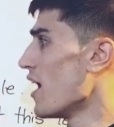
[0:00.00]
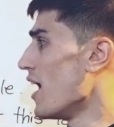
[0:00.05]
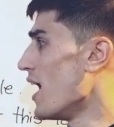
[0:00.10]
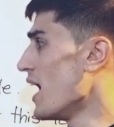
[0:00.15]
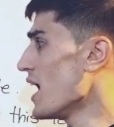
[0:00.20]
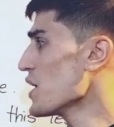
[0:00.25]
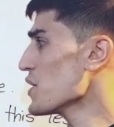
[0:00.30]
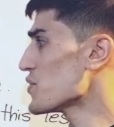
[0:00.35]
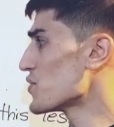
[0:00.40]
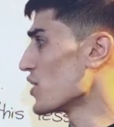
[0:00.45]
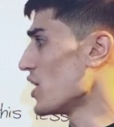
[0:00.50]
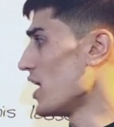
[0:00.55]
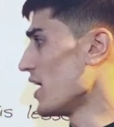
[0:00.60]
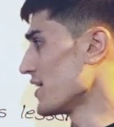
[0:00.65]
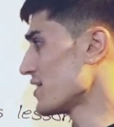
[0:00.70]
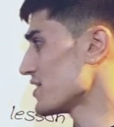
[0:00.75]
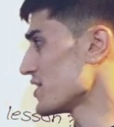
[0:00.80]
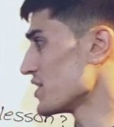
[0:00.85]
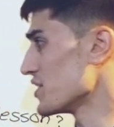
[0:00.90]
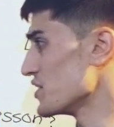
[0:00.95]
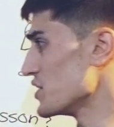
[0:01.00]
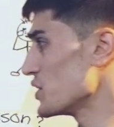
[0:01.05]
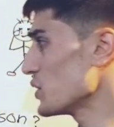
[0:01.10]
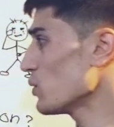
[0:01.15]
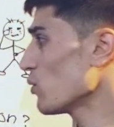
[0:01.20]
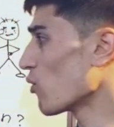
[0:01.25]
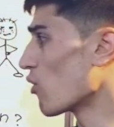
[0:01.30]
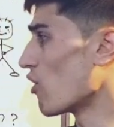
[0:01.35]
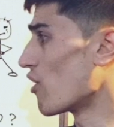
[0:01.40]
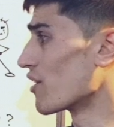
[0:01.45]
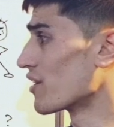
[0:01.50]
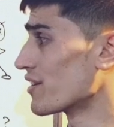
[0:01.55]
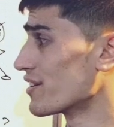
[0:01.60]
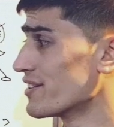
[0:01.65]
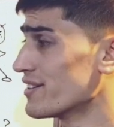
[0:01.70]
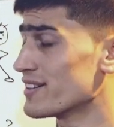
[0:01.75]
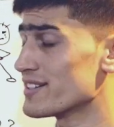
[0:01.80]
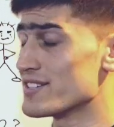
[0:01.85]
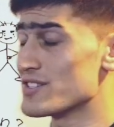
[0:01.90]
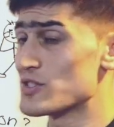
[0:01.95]
I thought you
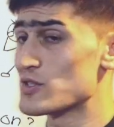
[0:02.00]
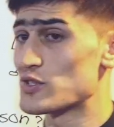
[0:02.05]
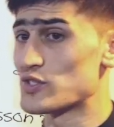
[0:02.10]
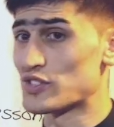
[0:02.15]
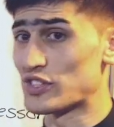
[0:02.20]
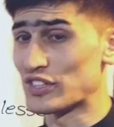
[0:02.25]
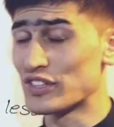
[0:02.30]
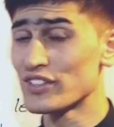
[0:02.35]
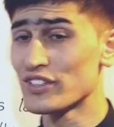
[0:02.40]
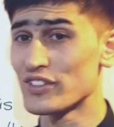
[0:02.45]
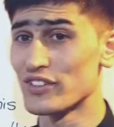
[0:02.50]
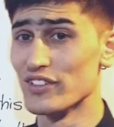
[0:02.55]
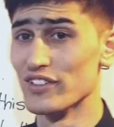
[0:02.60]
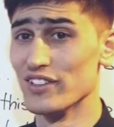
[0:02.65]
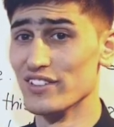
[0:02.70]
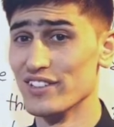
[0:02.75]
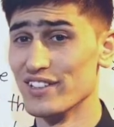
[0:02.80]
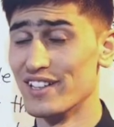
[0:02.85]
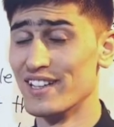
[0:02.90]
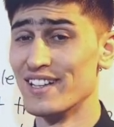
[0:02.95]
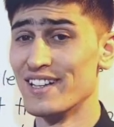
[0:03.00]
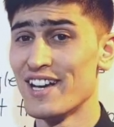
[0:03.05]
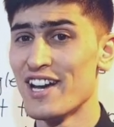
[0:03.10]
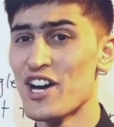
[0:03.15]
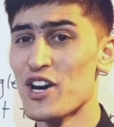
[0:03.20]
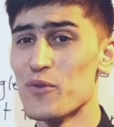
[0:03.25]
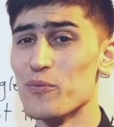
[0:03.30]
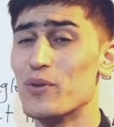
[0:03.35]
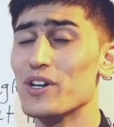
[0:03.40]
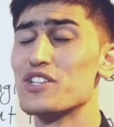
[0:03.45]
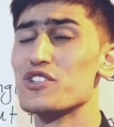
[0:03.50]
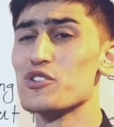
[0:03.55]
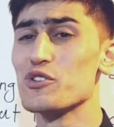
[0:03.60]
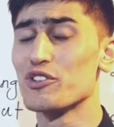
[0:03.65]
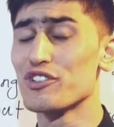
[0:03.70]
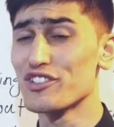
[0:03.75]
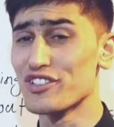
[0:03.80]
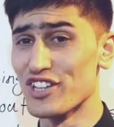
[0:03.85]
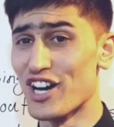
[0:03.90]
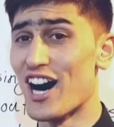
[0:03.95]
are single, but
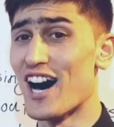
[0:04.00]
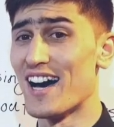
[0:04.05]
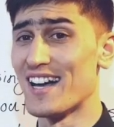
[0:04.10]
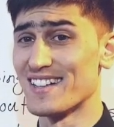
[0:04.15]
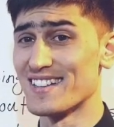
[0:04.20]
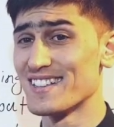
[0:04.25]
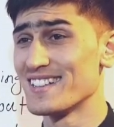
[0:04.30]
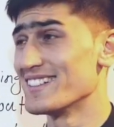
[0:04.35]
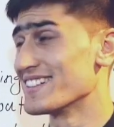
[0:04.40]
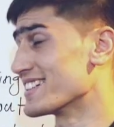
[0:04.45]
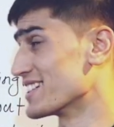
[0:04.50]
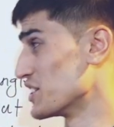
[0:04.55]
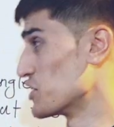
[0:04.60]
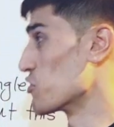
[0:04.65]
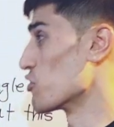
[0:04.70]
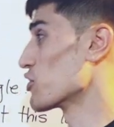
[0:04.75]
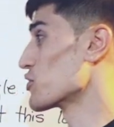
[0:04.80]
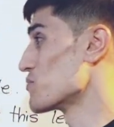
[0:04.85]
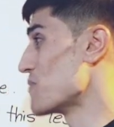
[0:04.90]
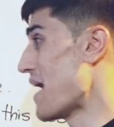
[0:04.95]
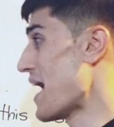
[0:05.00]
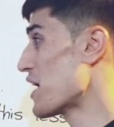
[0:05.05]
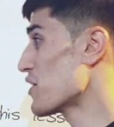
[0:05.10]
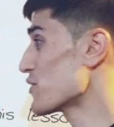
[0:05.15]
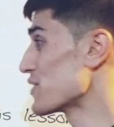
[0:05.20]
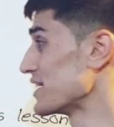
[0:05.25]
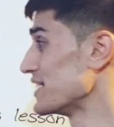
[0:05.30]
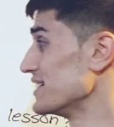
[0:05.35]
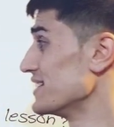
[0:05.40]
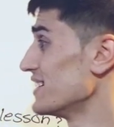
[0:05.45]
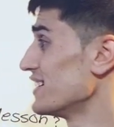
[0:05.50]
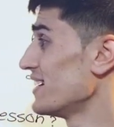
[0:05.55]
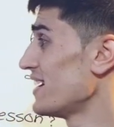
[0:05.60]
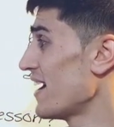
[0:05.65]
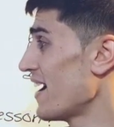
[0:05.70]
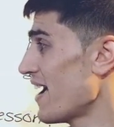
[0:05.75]
you're not. You're married.